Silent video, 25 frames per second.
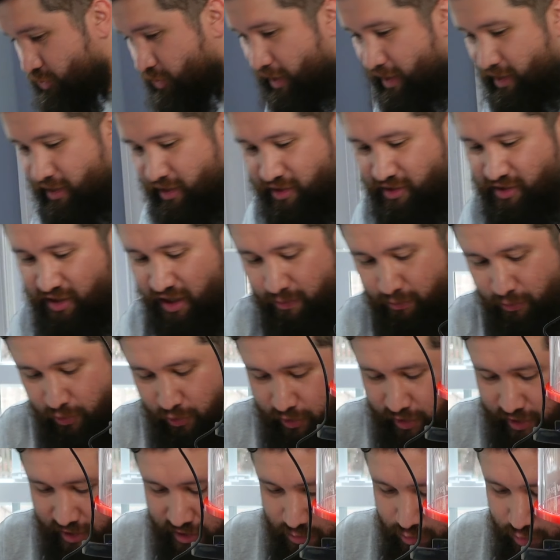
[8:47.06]
you how to
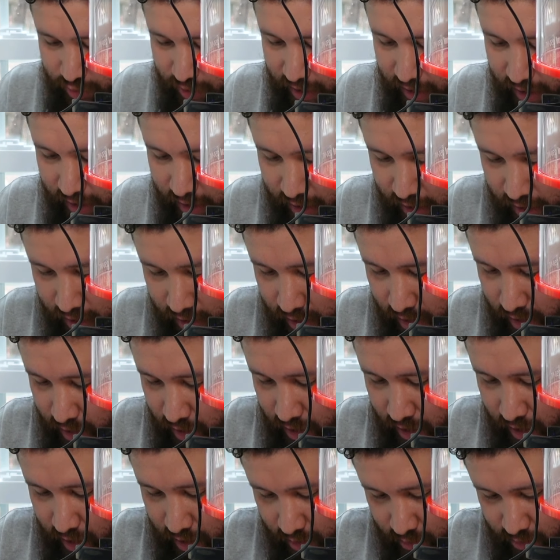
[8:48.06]
assemble this, but
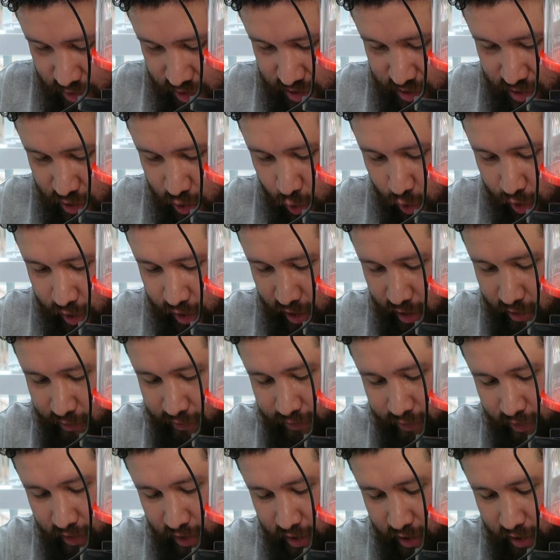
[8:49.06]
I'm just going
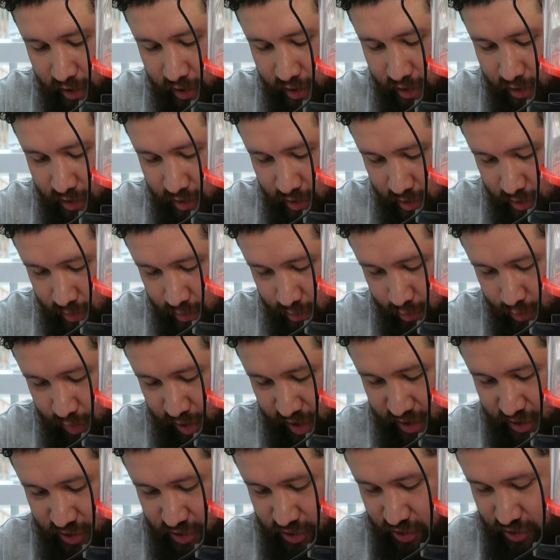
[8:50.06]
off
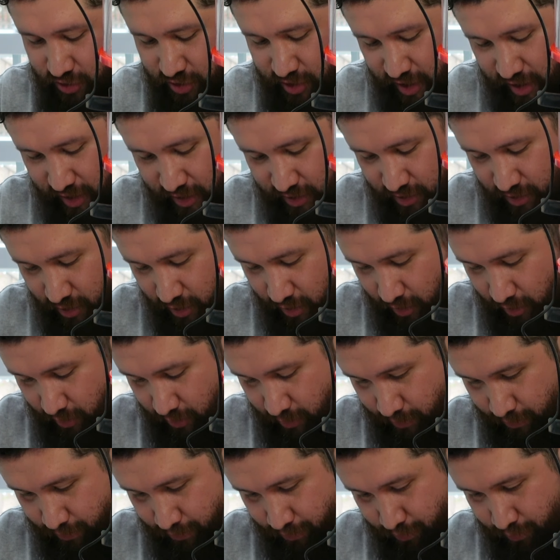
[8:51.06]
pictures that I saw.
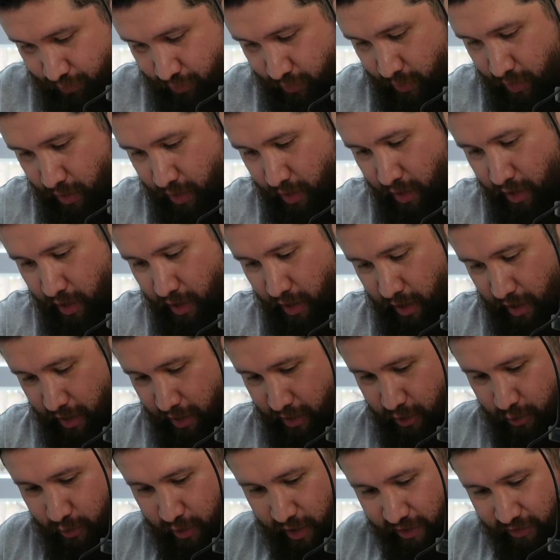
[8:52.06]
I
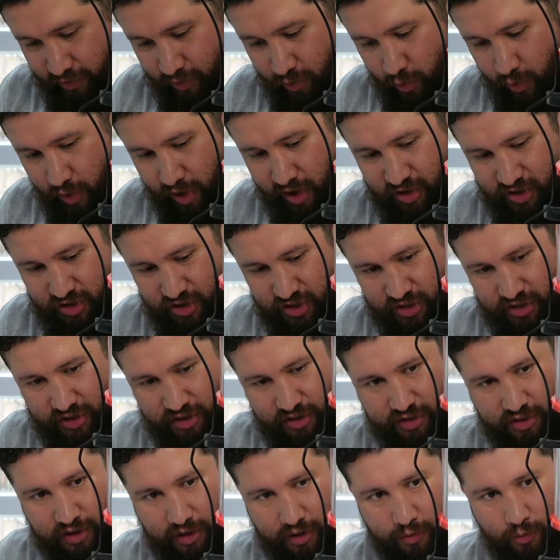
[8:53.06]
do have
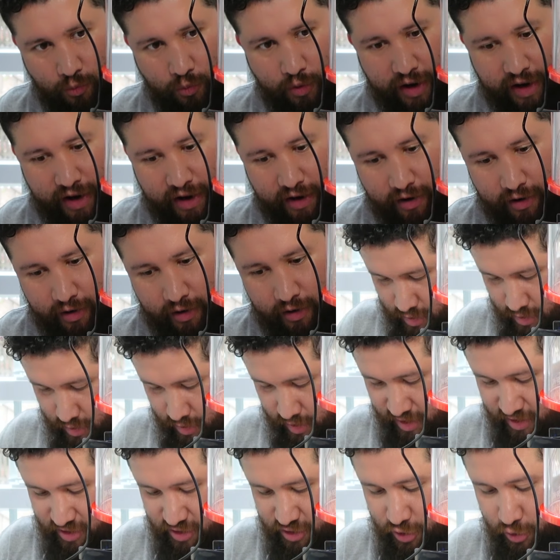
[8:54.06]
questions on where
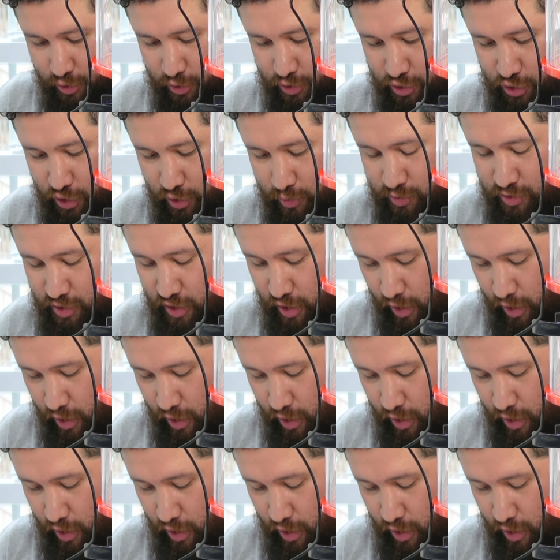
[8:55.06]
these two tubes